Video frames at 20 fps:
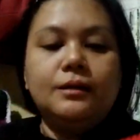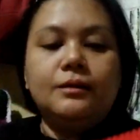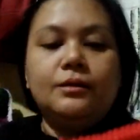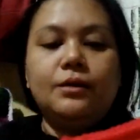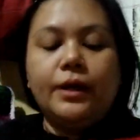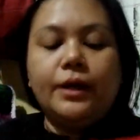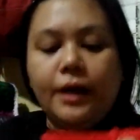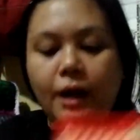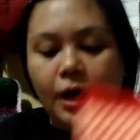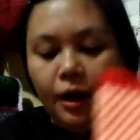So
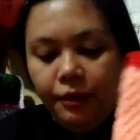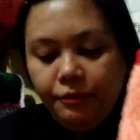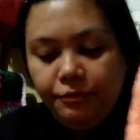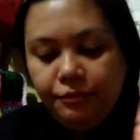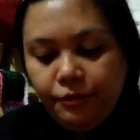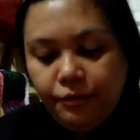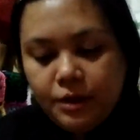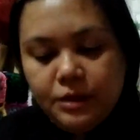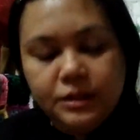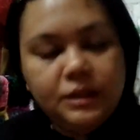I have
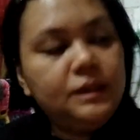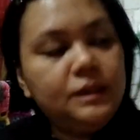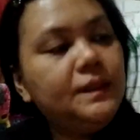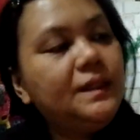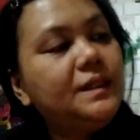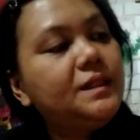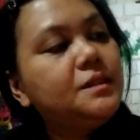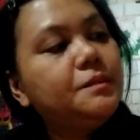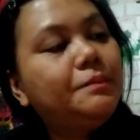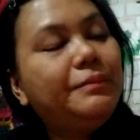one in
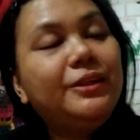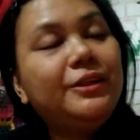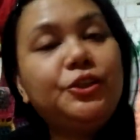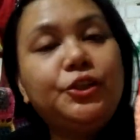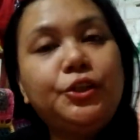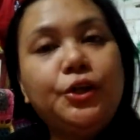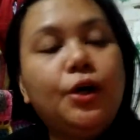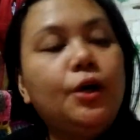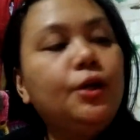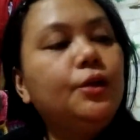this
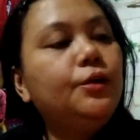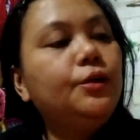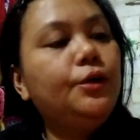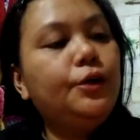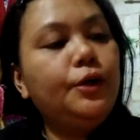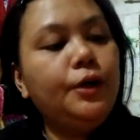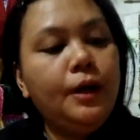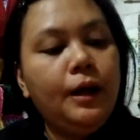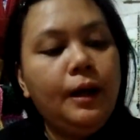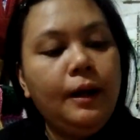peach
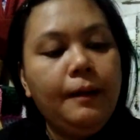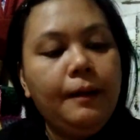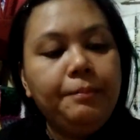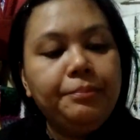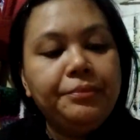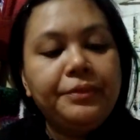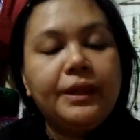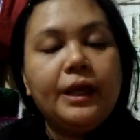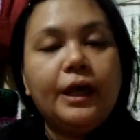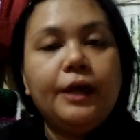color,
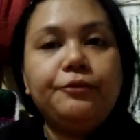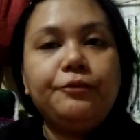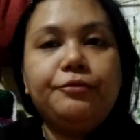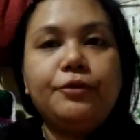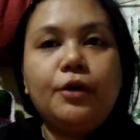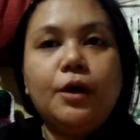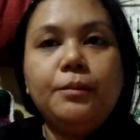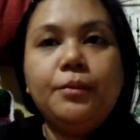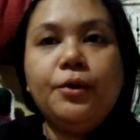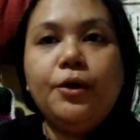and
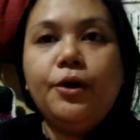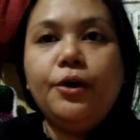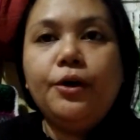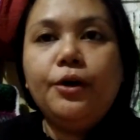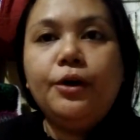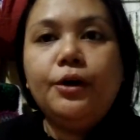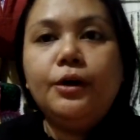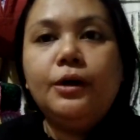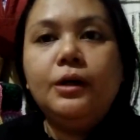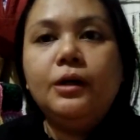from
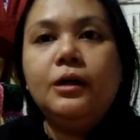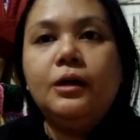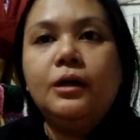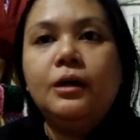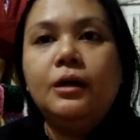her